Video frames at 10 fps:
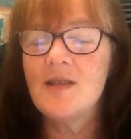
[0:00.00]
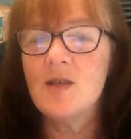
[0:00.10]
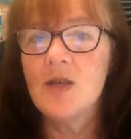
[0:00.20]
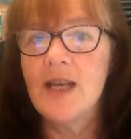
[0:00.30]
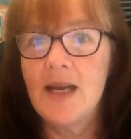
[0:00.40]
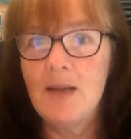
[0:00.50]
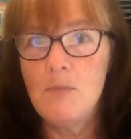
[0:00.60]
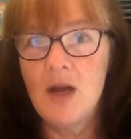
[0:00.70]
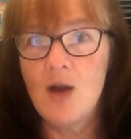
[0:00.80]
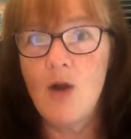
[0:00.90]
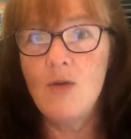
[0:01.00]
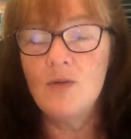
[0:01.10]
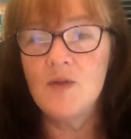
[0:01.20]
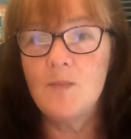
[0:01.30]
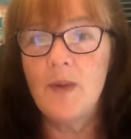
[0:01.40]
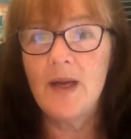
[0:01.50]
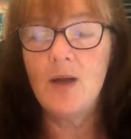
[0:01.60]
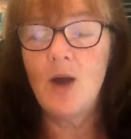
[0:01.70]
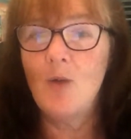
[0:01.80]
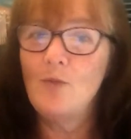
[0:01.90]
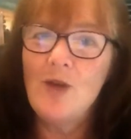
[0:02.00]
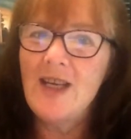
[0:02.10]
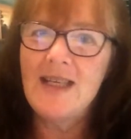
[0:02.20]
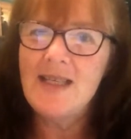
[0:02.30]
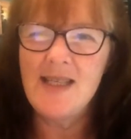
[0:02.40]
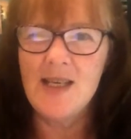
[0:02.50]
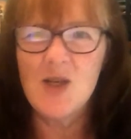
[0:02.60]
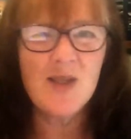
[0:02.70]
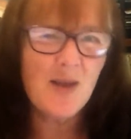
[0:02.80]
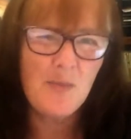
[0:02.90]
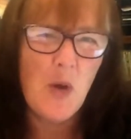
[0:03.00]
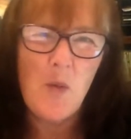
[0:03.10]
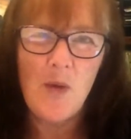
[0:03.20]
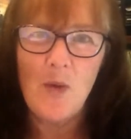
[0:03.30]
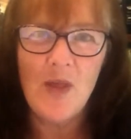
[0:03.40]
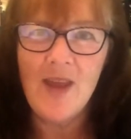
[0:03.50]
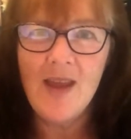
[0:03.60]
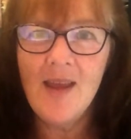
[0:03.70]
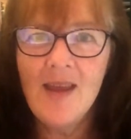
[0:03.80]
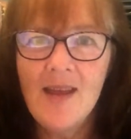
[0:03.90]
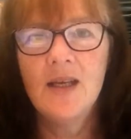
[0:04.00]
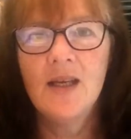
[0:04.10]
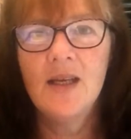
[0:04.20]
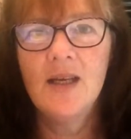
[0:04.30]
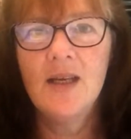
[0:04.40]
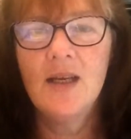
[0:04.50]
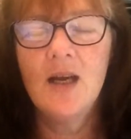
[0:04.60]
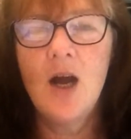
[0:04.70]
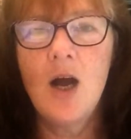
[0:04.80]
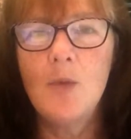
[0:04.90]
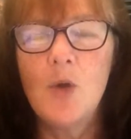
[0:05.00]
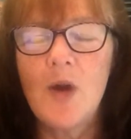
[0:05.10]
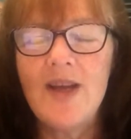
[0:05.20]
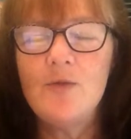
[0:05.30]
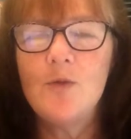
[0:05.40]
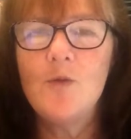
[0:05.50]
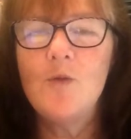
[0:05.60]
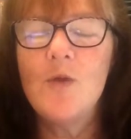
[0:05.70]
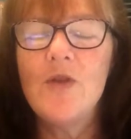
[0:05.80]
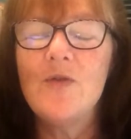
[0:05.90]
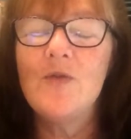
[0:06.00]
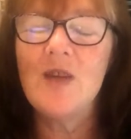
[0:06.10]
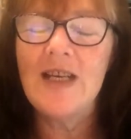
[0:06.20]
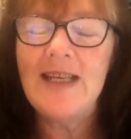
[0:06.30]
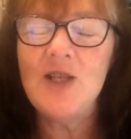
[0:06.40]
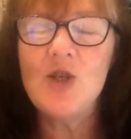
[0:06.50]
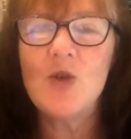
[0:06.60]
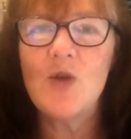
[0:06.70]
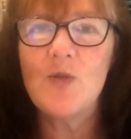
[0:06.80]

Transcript: on getting my goals, but I'm realistic because I'm not wealthy. I'm grateful for the village of